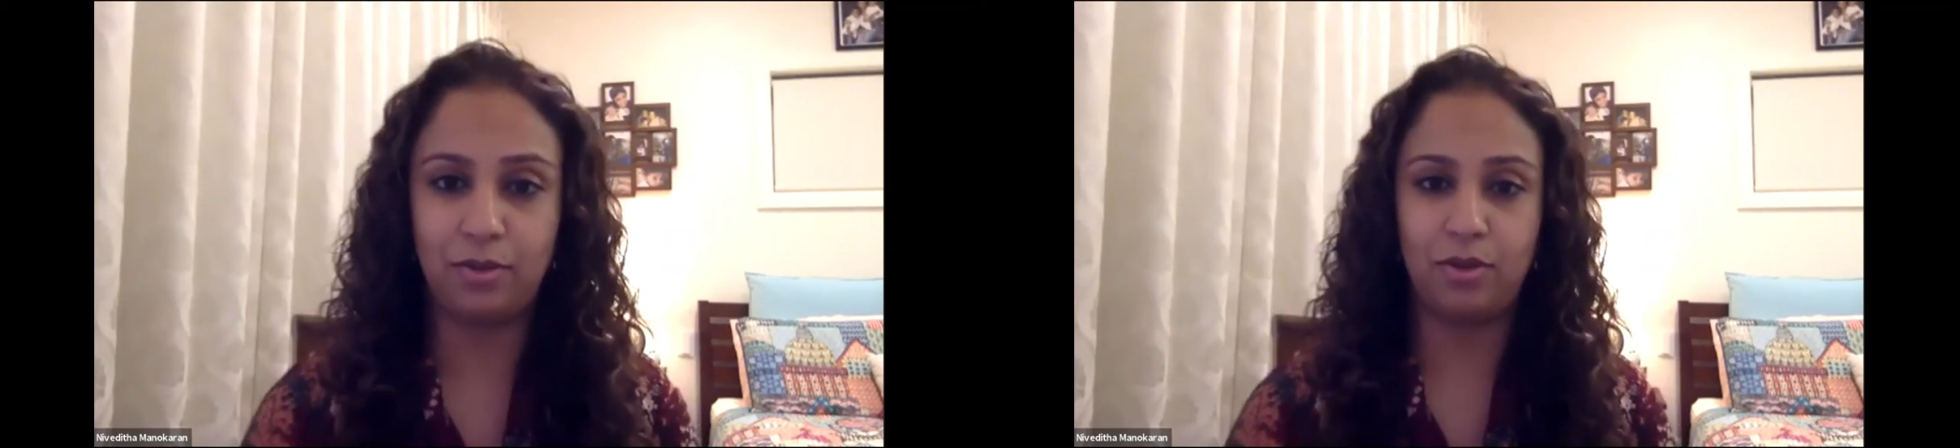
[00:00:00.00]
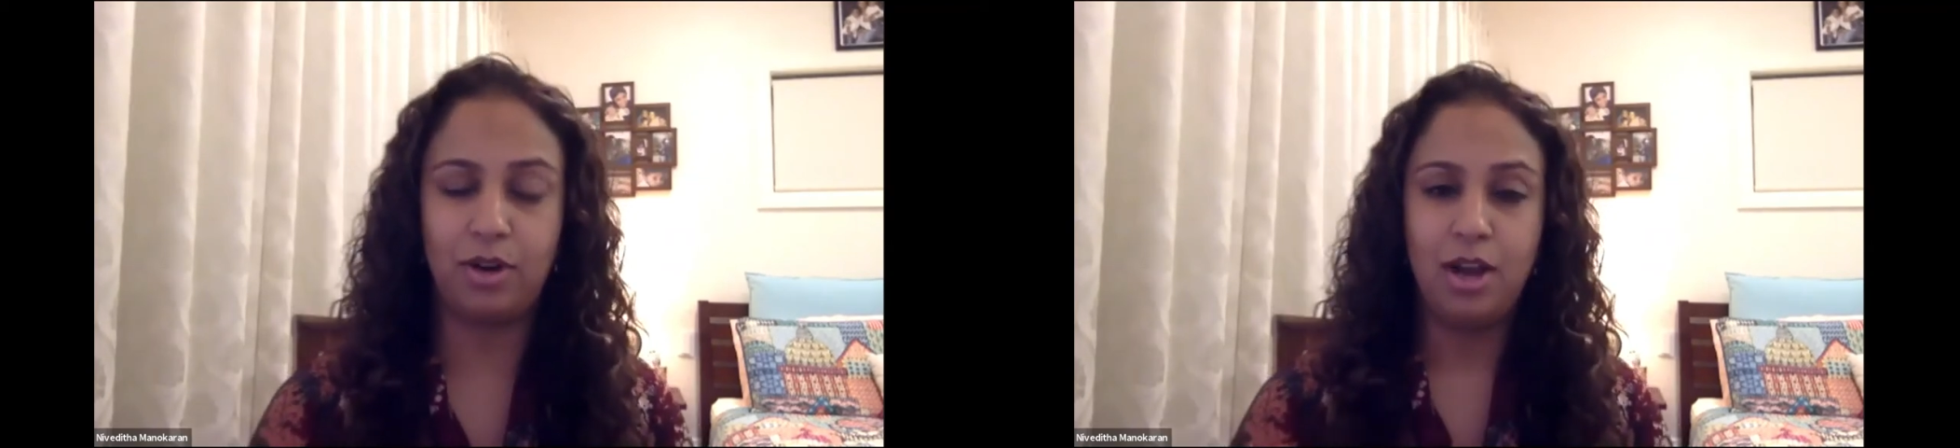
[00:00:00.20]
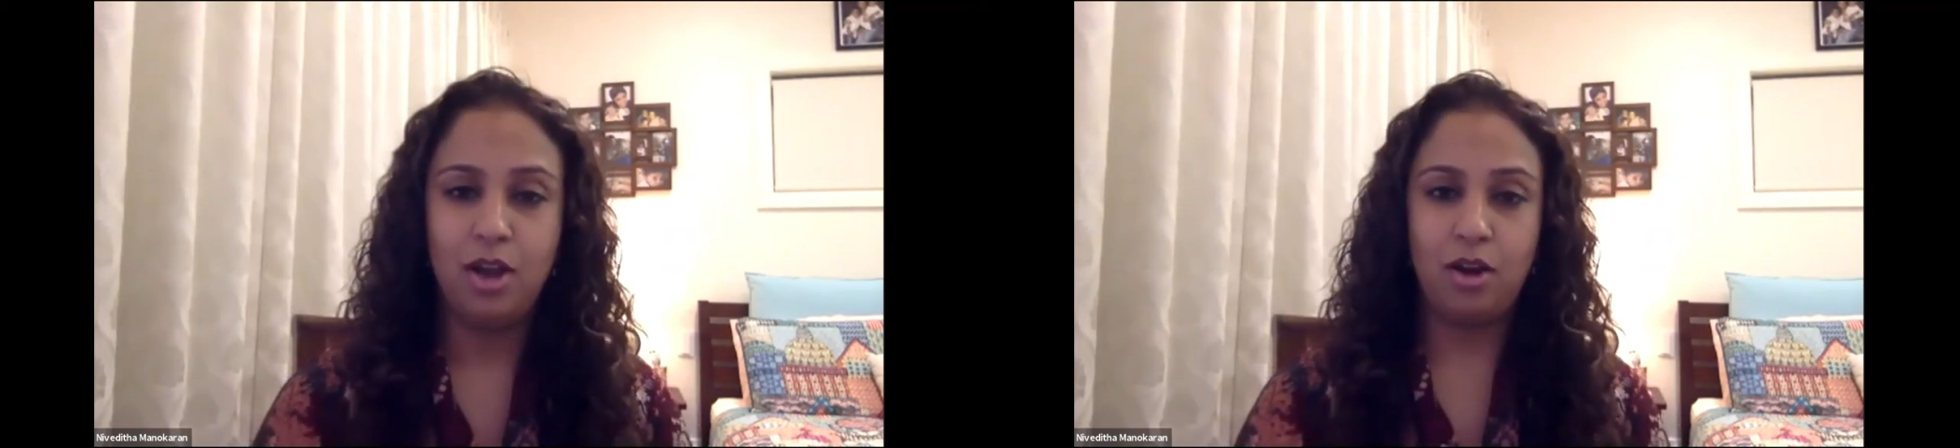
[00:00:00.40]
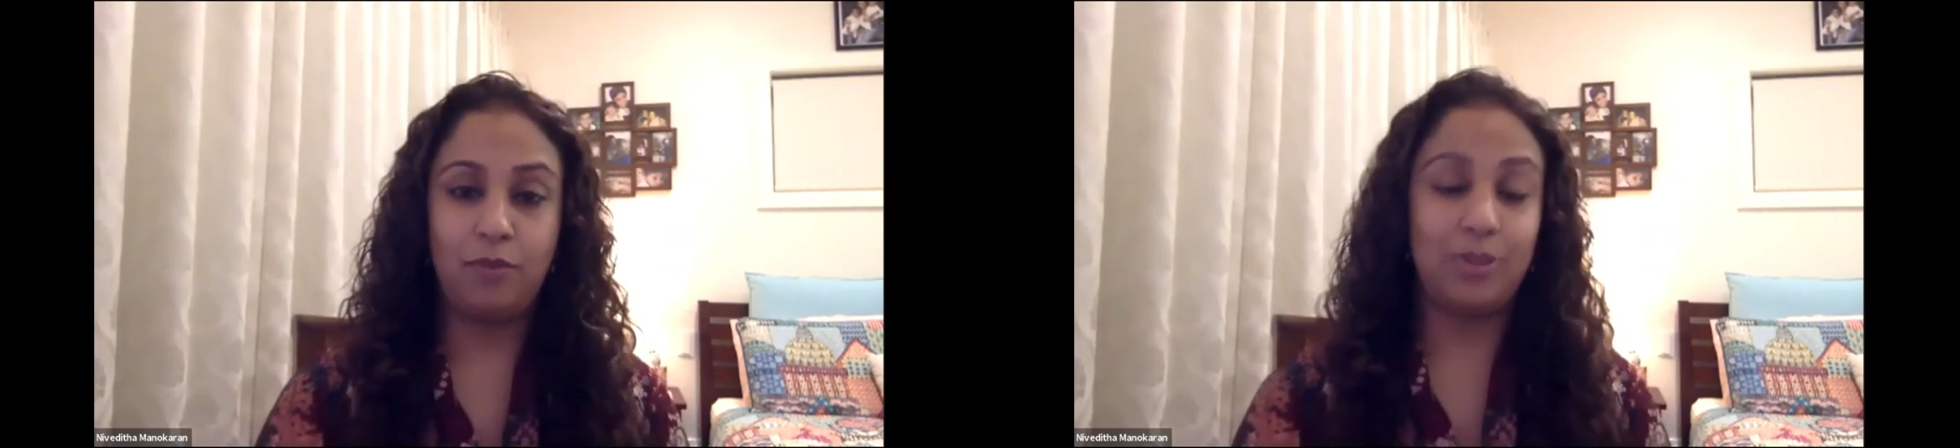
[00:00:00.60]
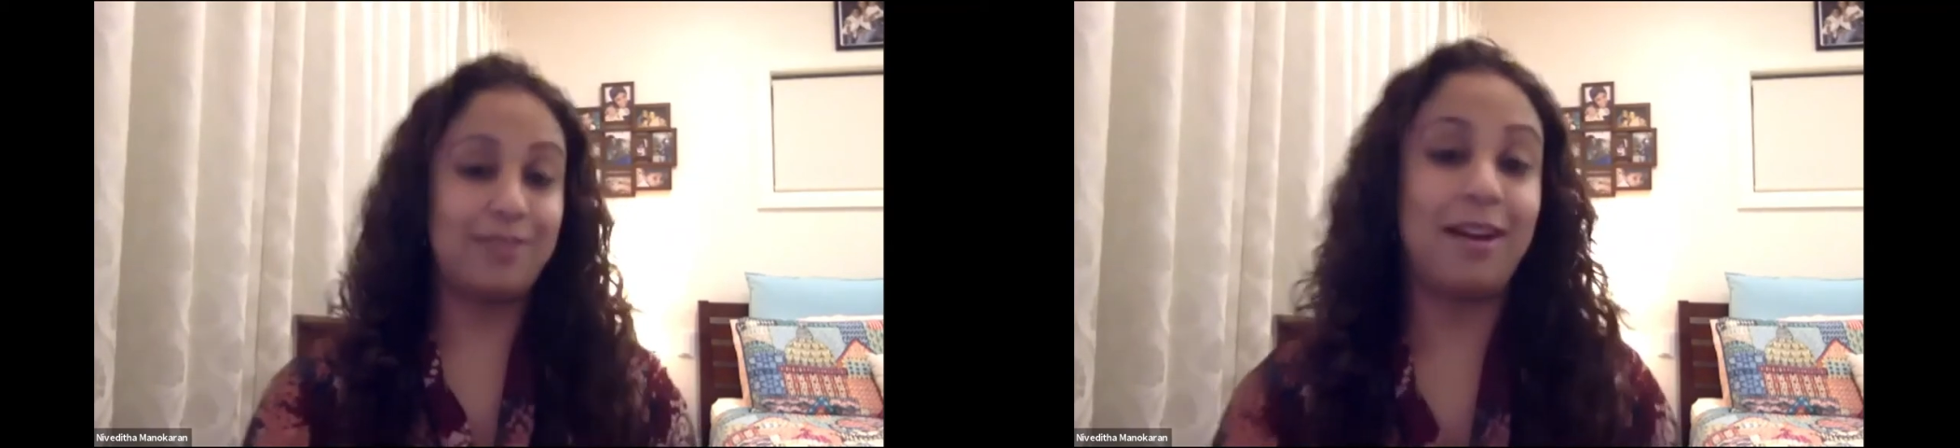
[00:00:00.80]
or
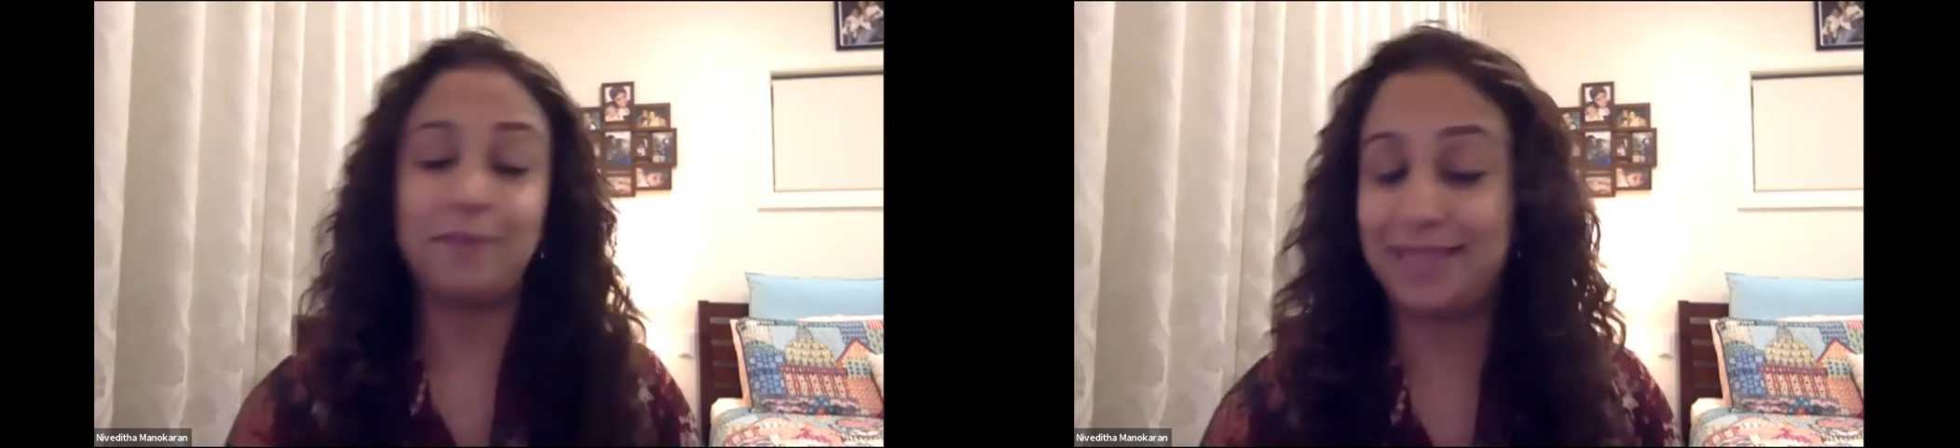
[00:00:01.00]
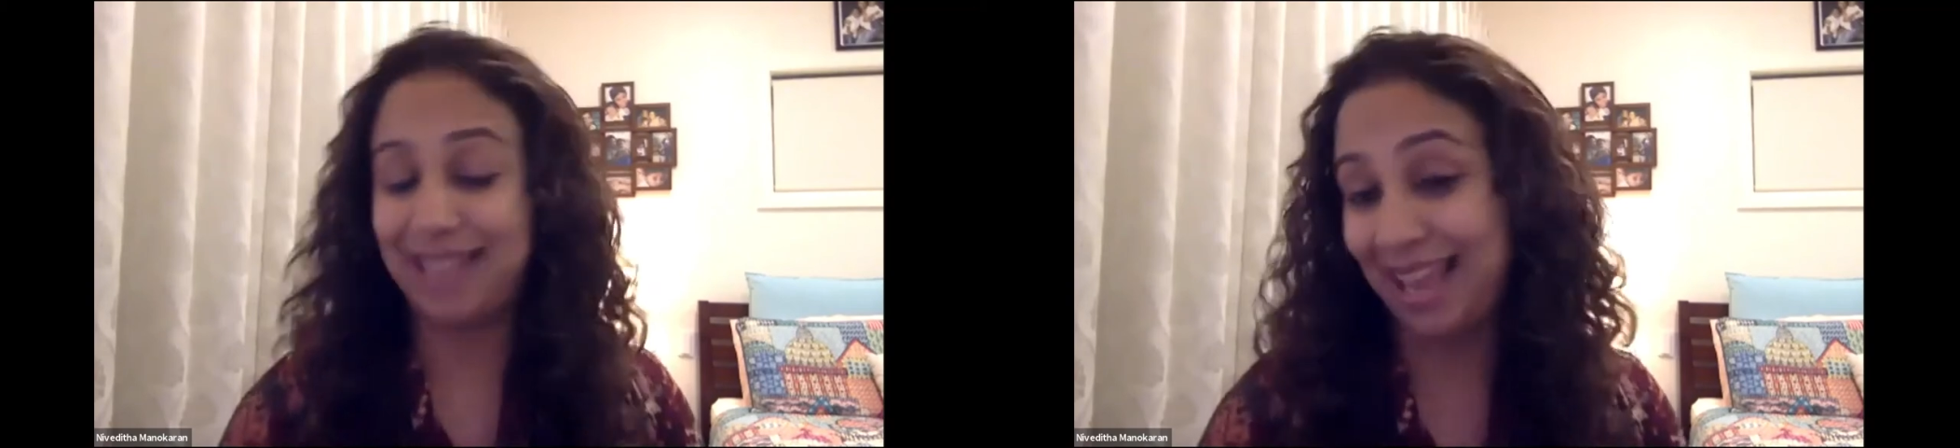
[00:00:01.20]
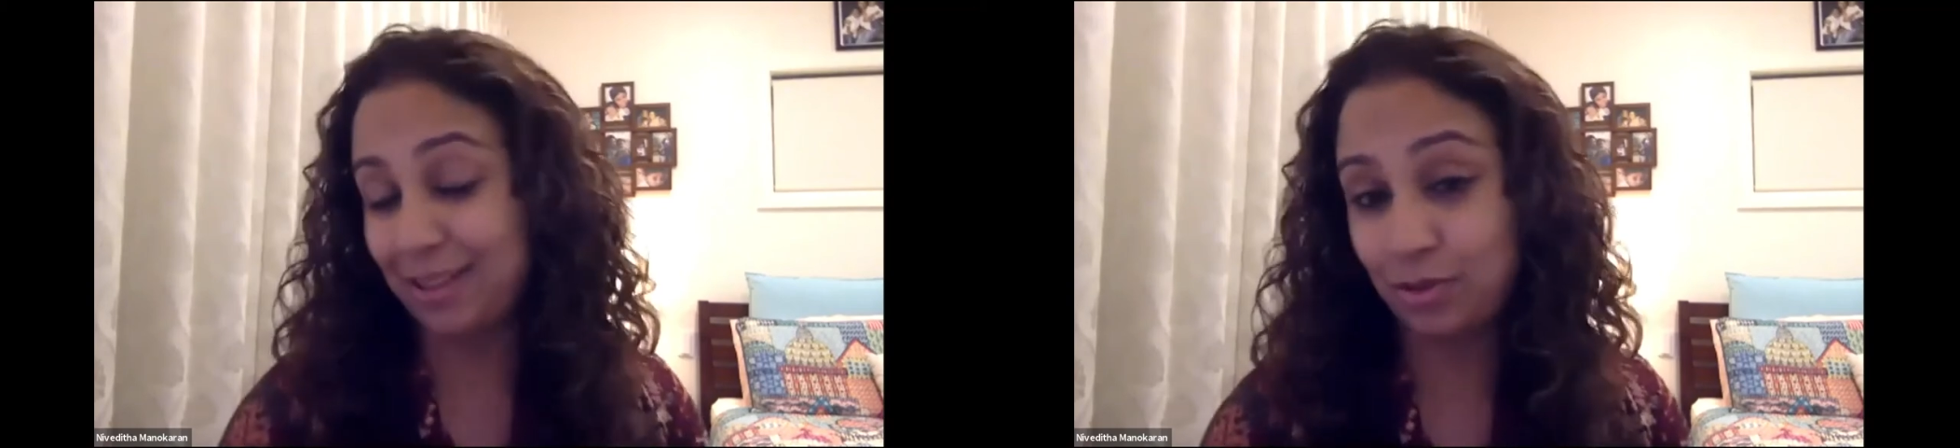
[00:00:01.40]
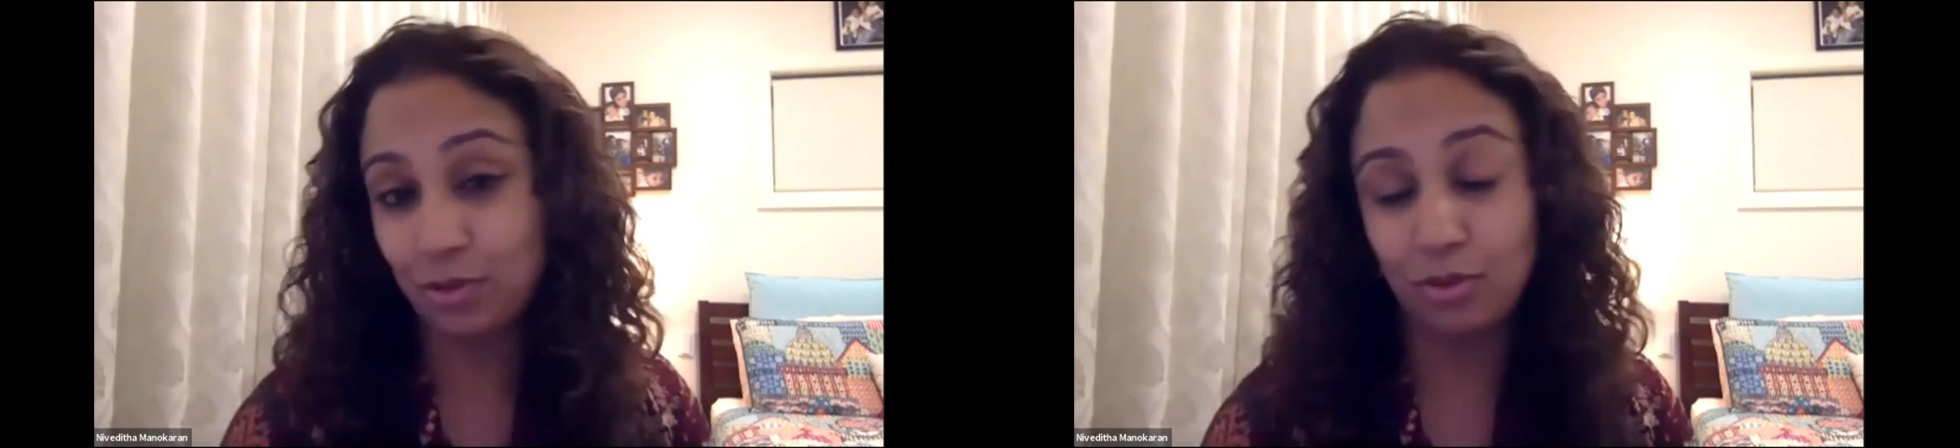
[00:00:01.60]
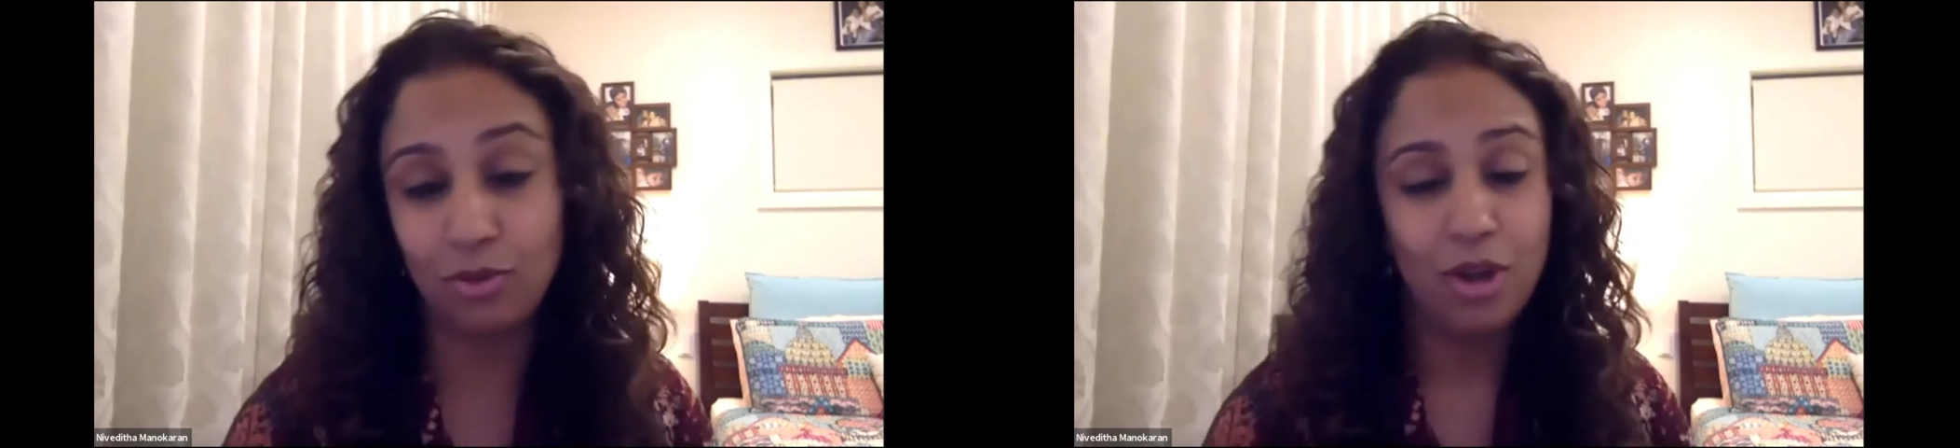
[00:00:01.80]
it was rough sex,
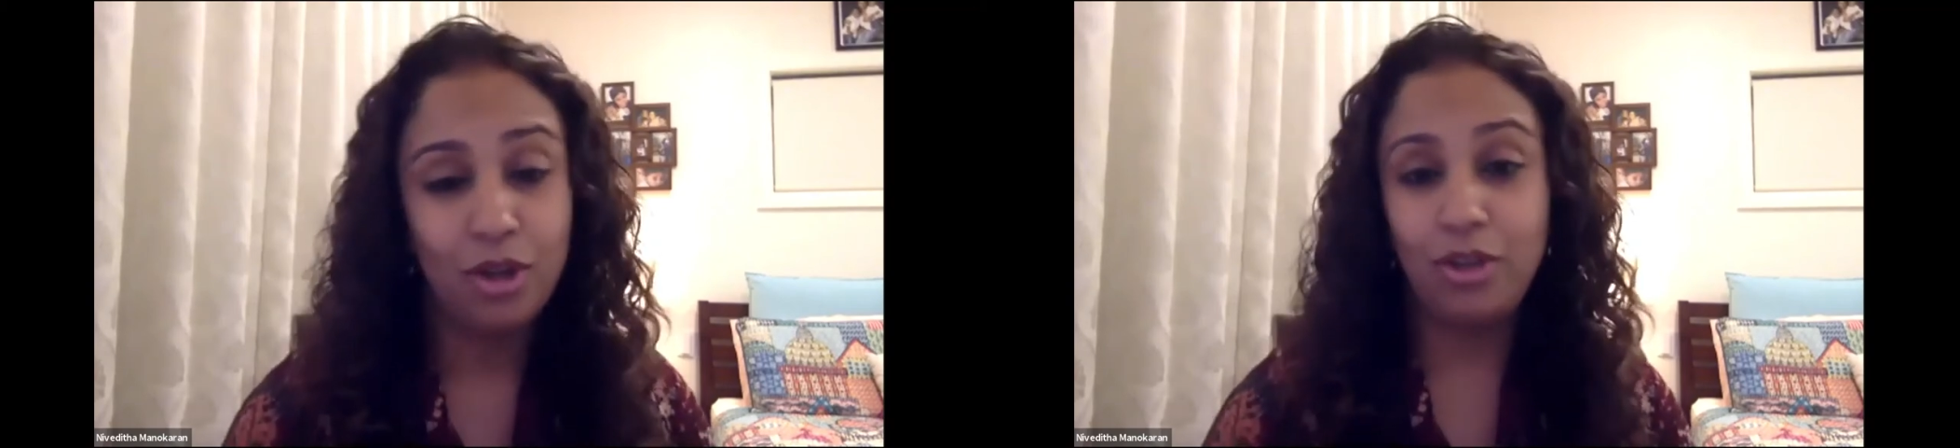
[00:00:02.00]
or,